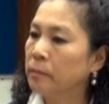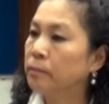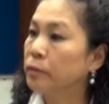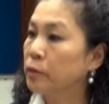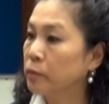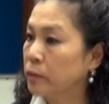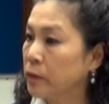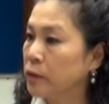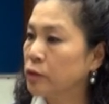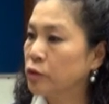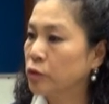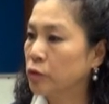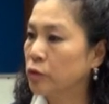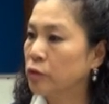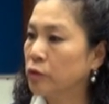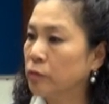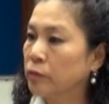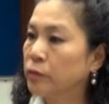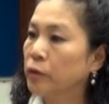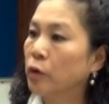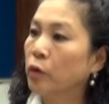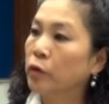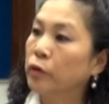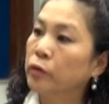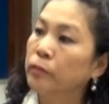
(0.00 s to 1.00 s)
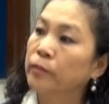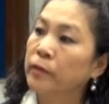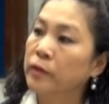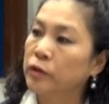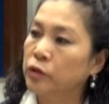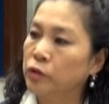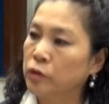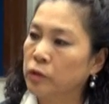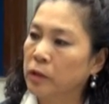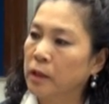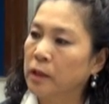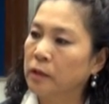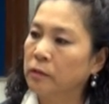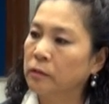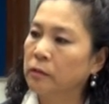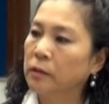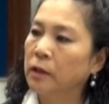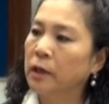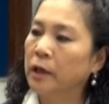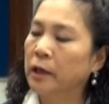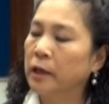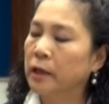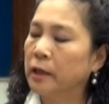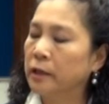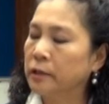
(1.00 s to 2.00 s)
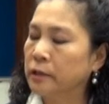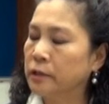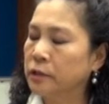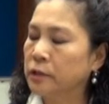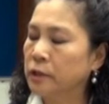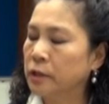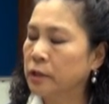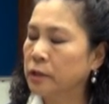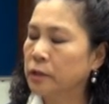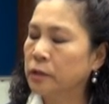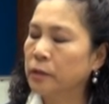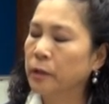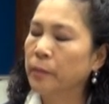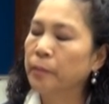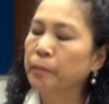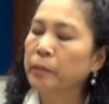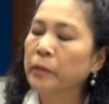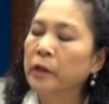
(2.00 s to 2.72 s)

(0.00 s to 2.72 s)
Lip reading: prevention of the occupational disease